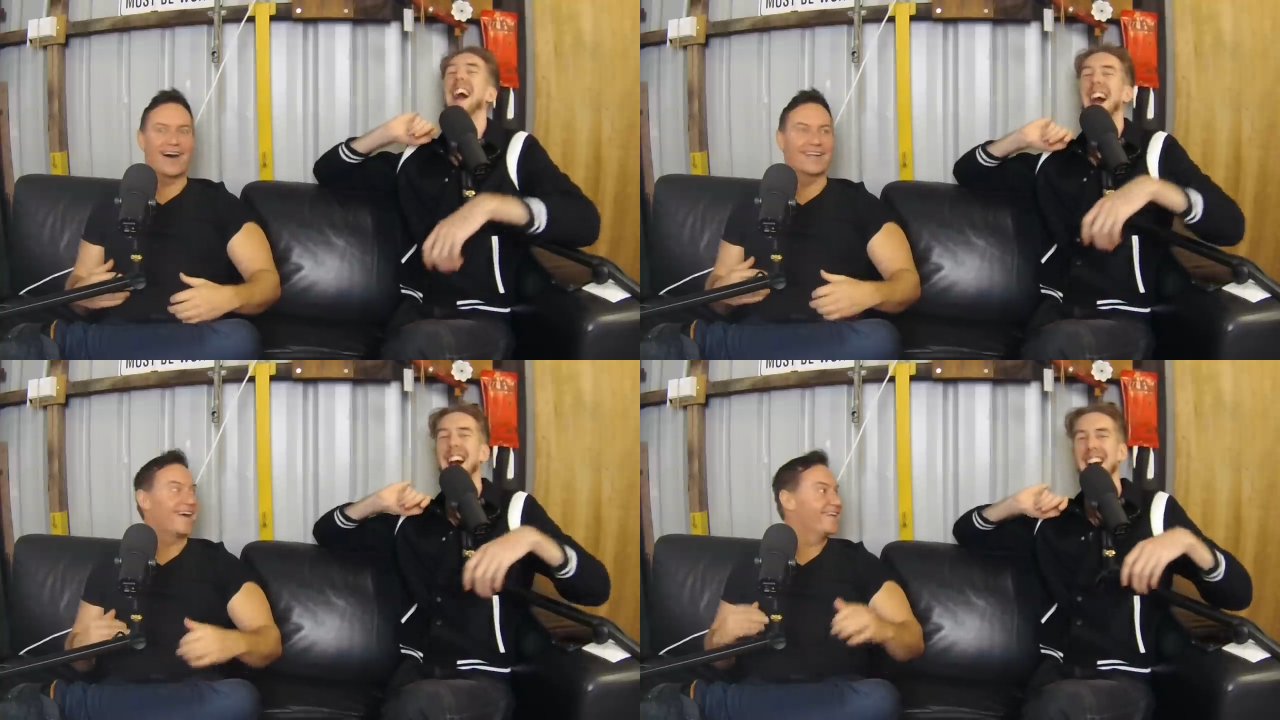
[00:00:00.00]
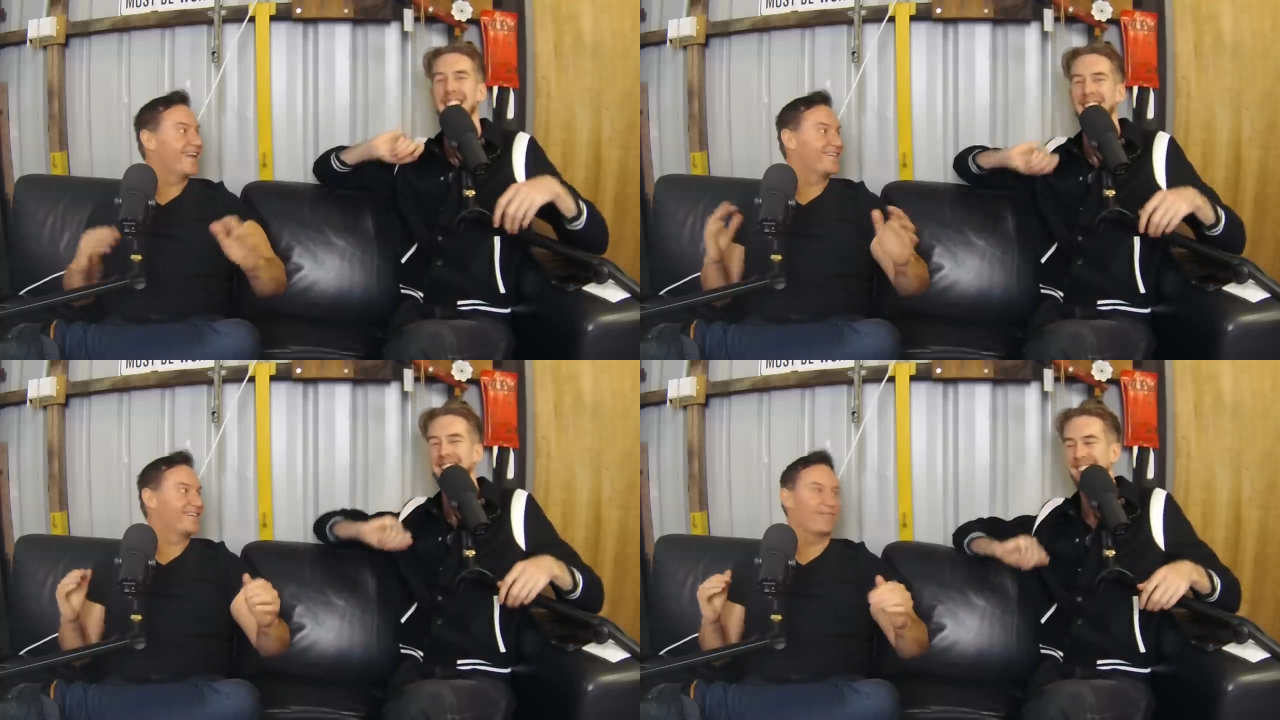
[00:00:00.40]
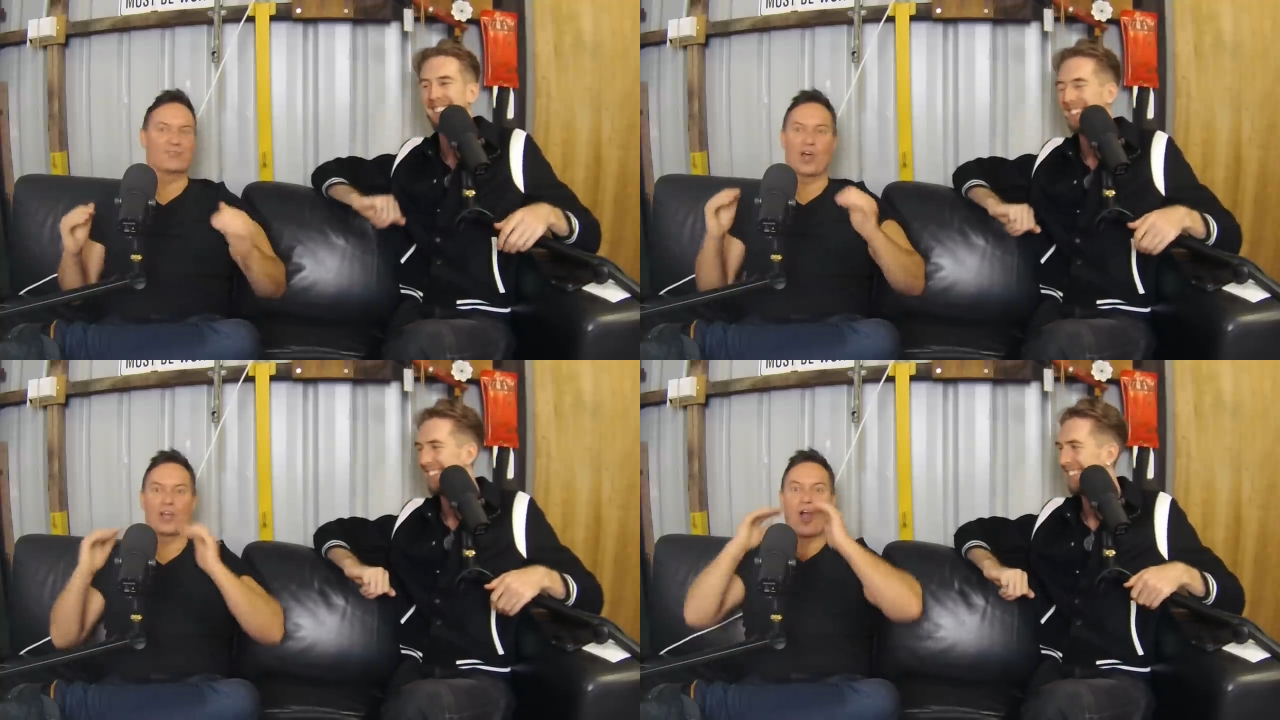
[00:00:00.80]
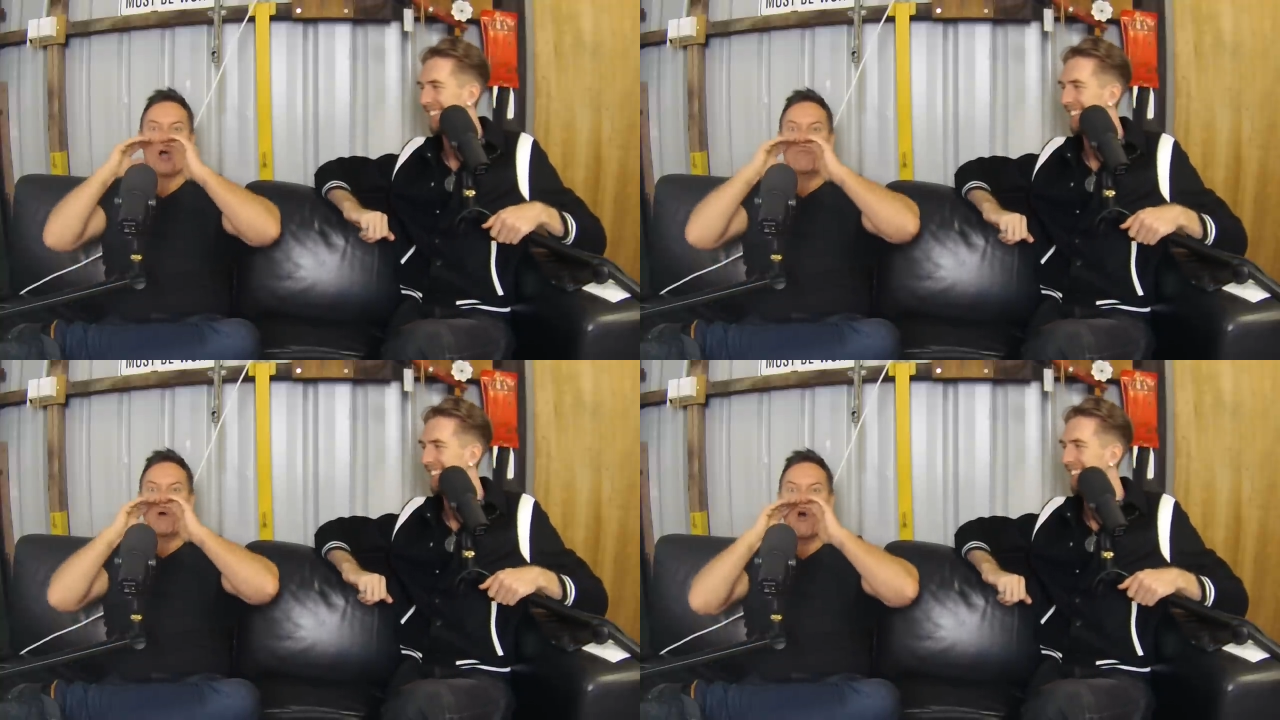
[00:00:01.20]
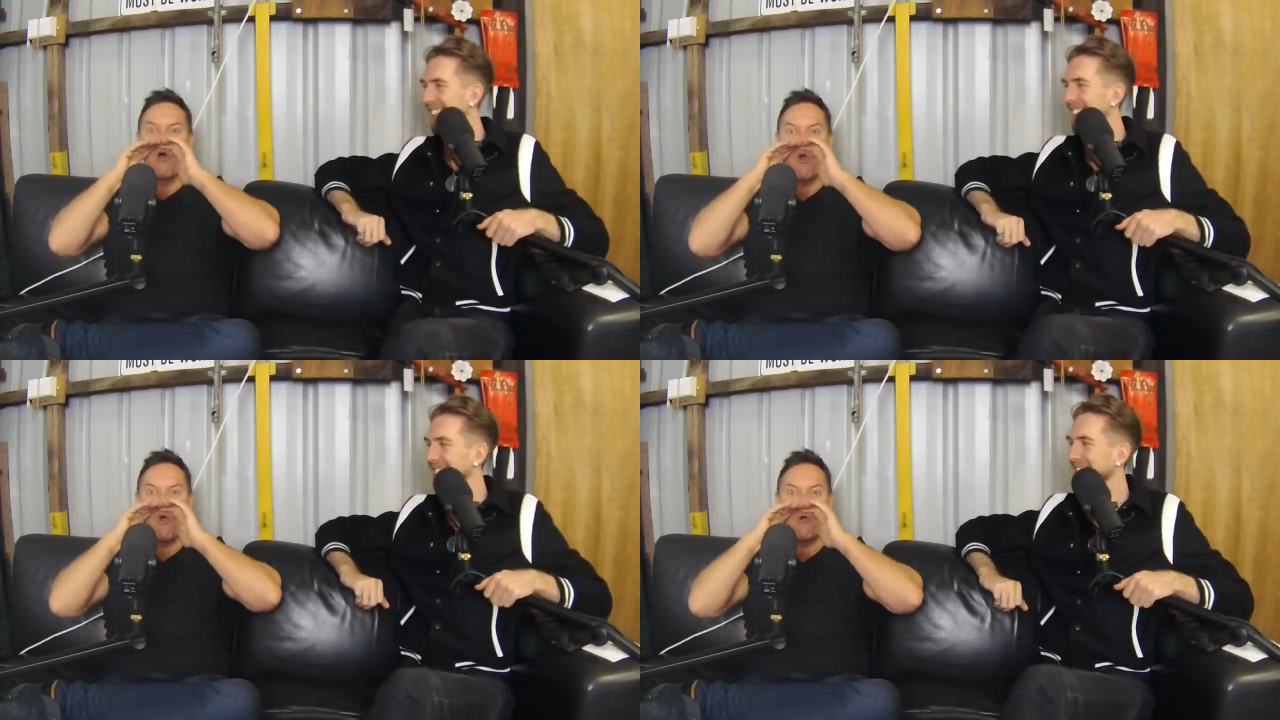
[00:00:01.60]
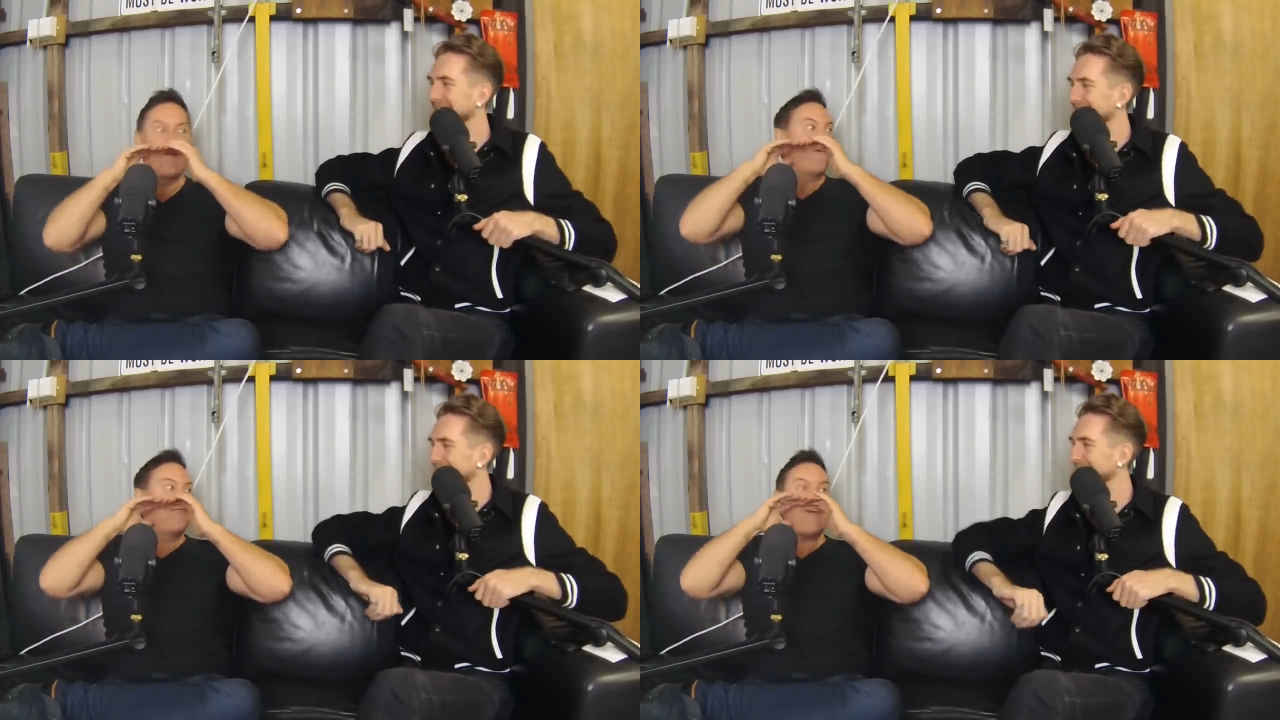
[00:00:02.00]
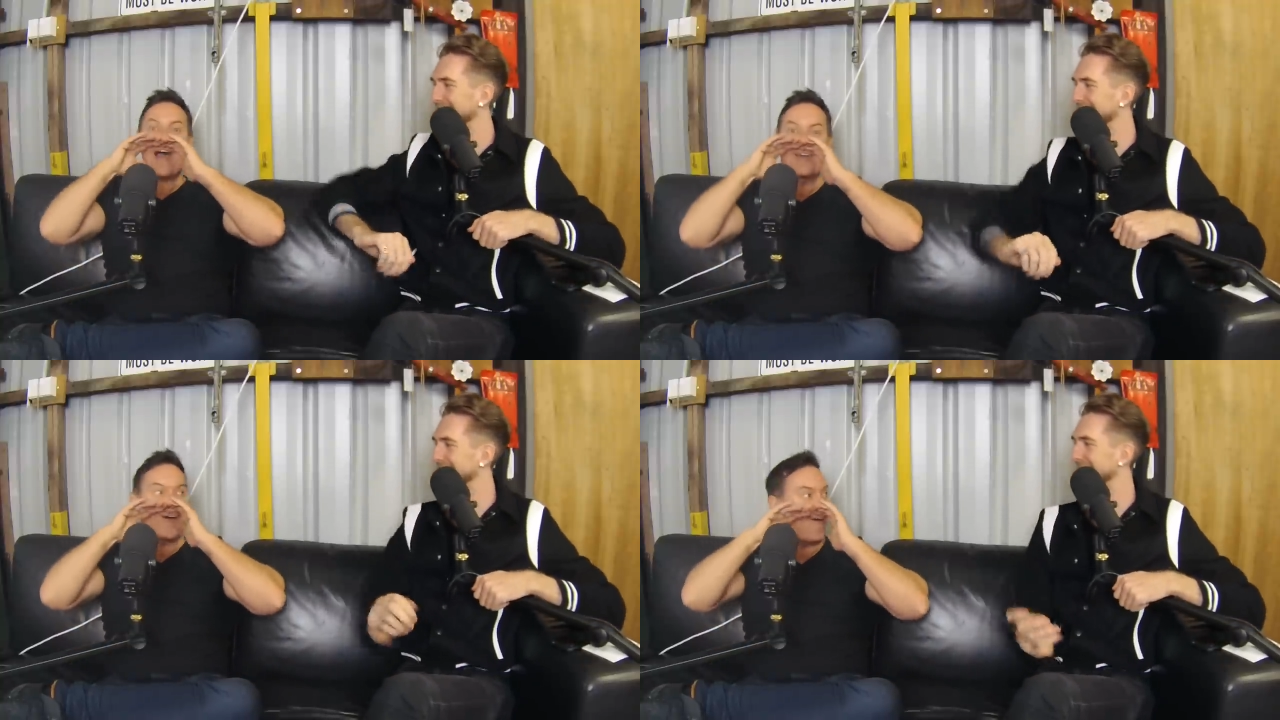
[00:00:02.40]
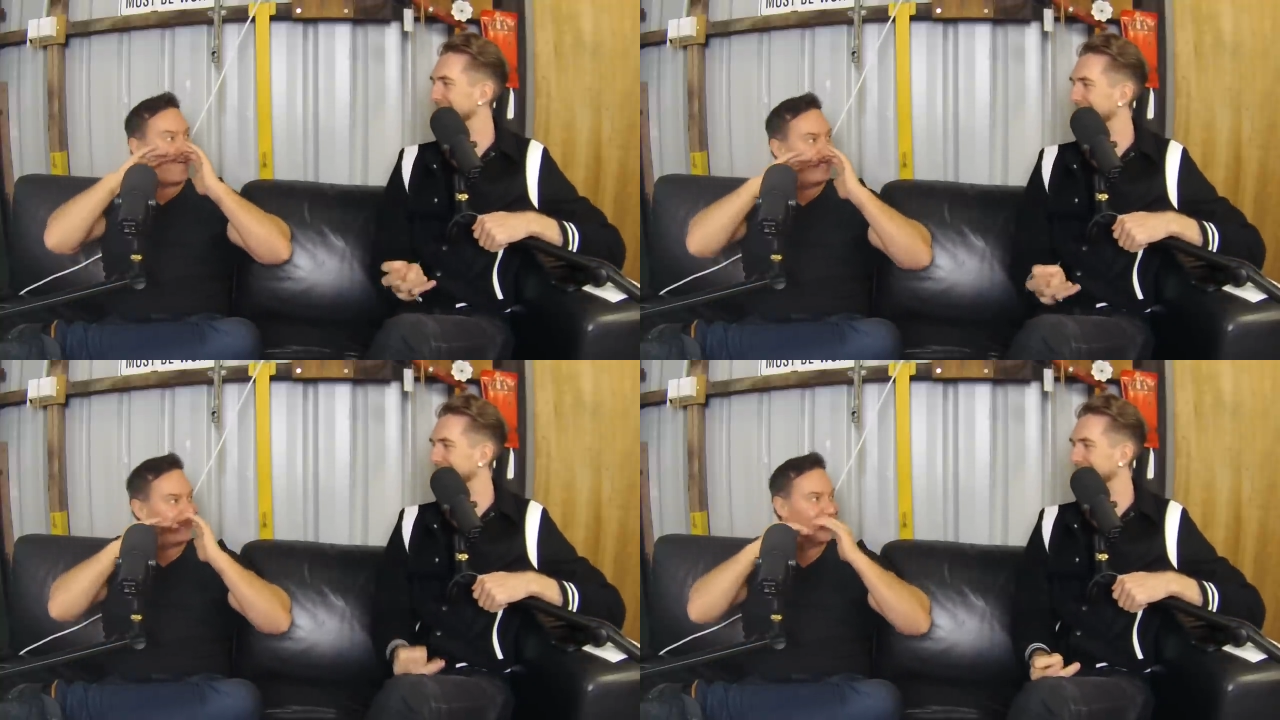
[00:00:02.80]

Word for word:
Speaker 1: on, and no shit, everyone's like, boo, fuck off.